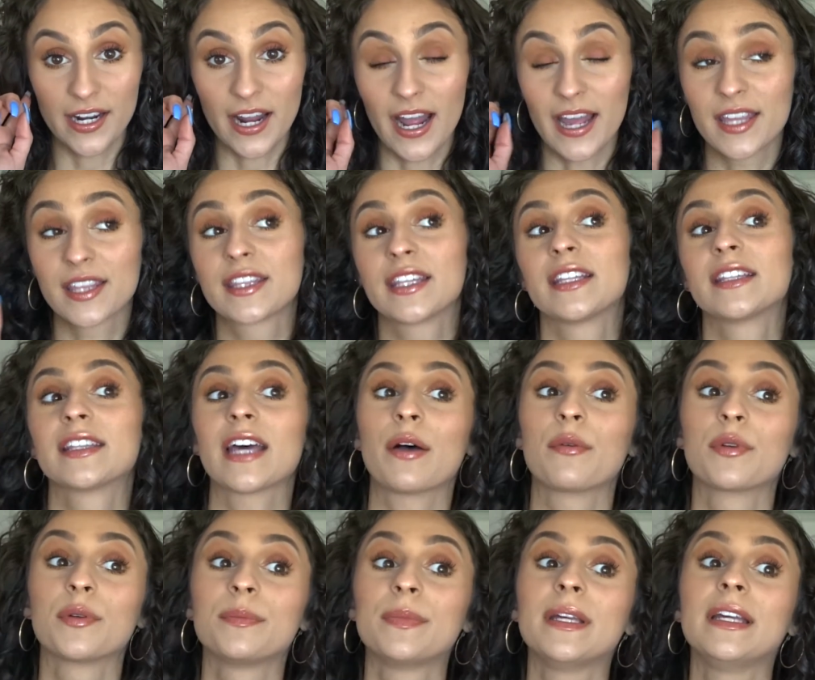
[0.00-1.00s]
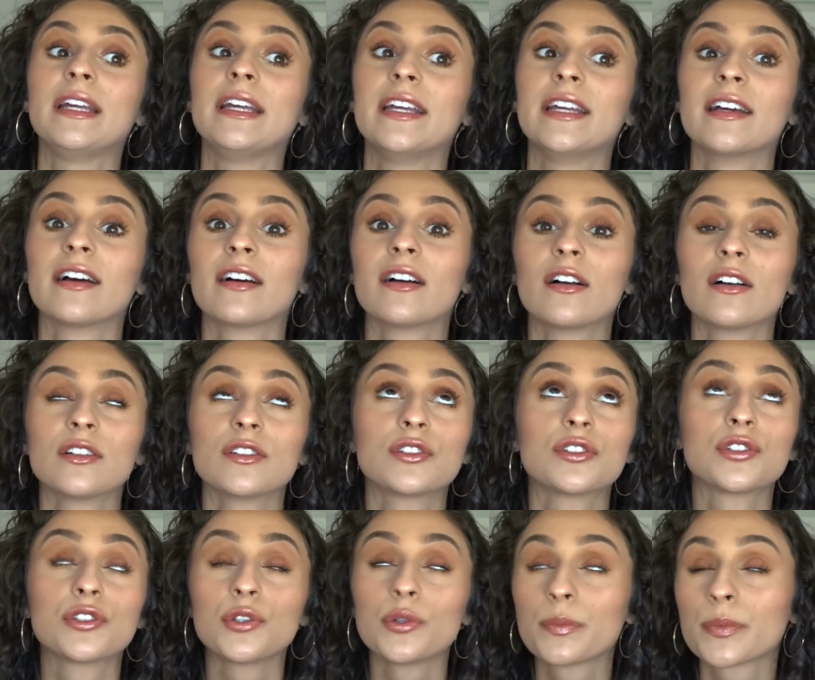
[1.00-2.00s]
I think that would be
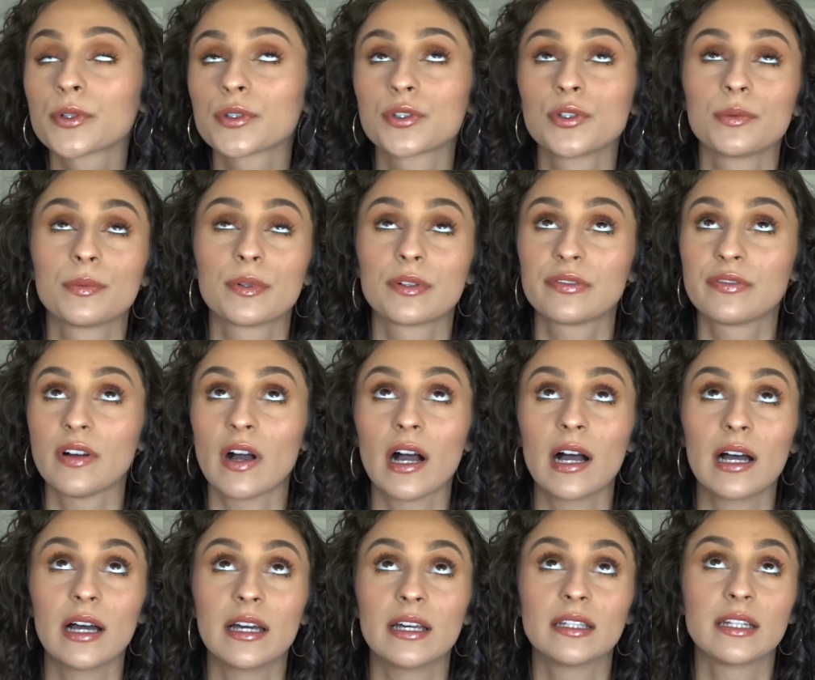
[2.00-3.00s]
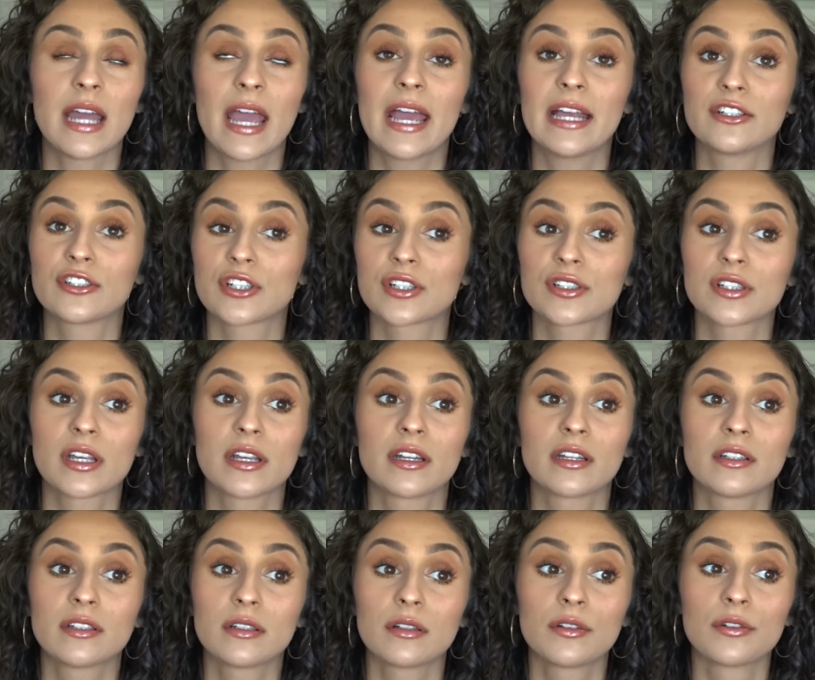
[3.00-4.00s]
super fun and just a